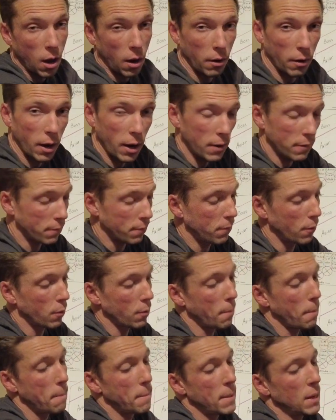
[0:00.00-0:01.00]
All right, for
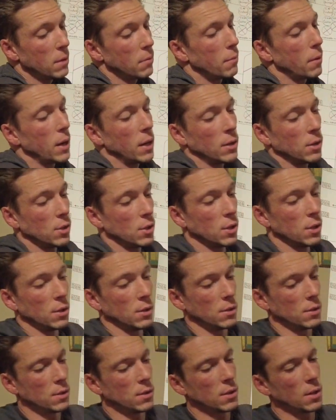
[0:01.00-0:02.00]

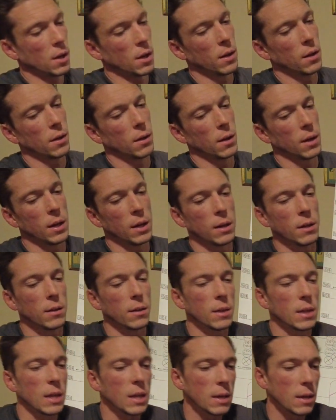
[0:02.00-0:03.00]
mid-ranges,
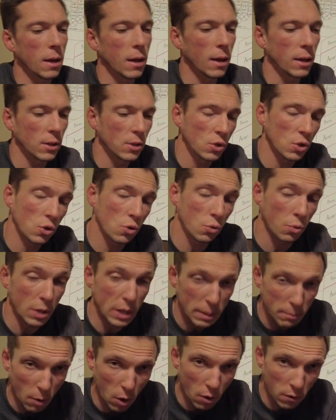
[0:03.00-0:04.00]
in the
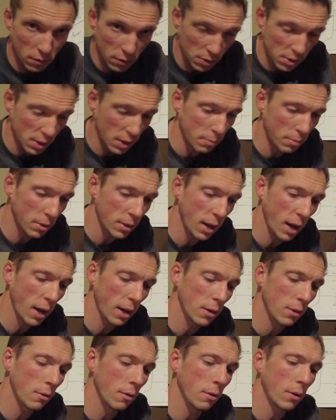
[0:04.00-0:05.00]
extreme overstable
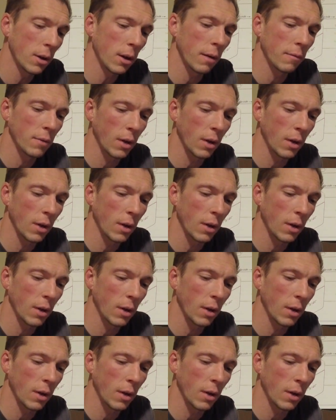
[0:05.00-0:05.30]
category, I've